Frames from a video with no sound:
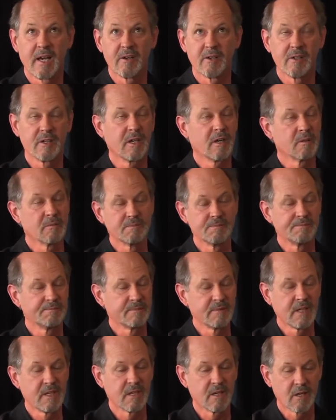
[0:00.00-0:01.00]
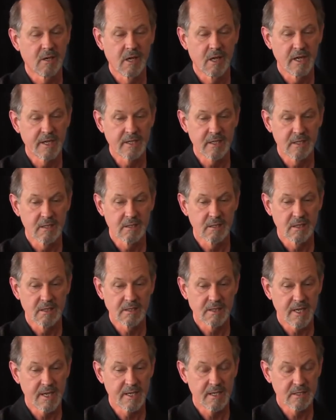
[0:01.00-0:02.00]
don't know. All I can
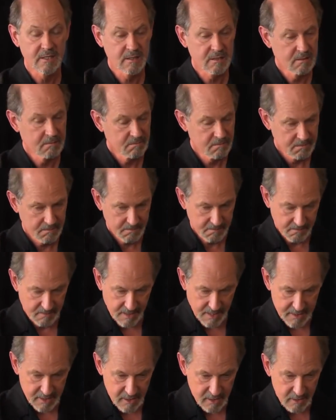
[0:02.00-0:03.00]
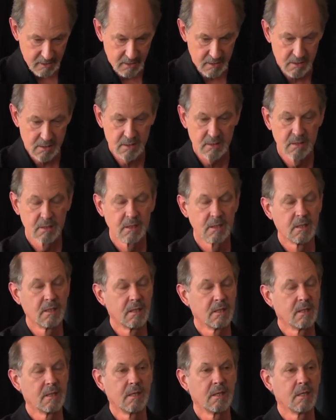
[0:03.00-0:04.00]
say is I yield
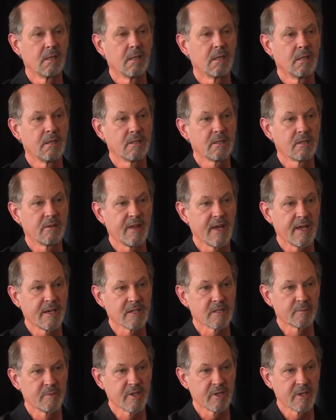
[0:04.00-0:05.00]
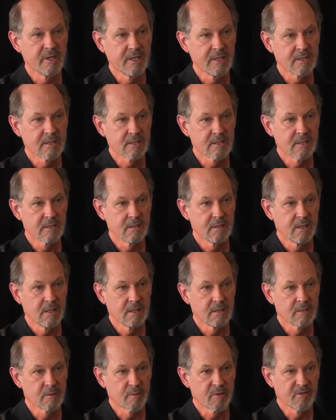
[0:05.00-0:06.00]
to that experience
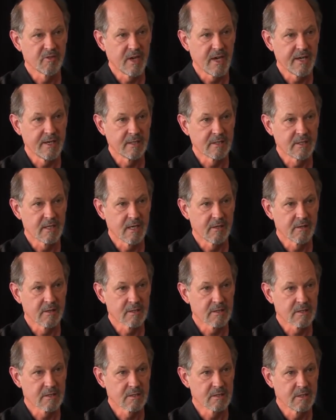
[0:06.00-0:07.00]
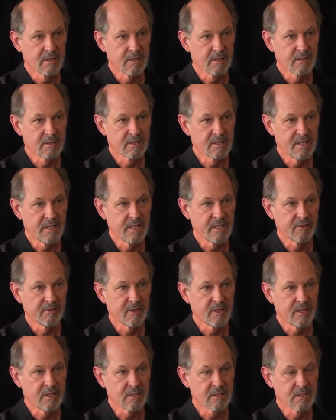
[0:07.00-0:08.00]
and to provide it to others and see
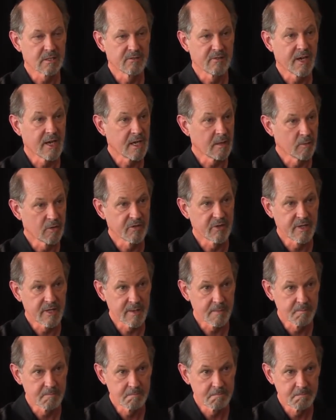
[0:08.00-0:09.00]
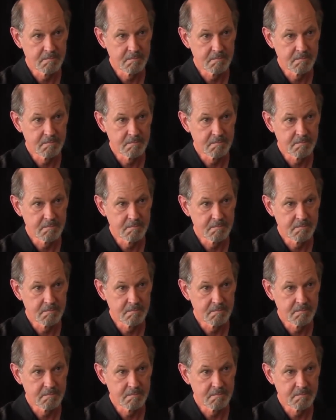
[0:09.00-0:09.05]
if it is valuable for them.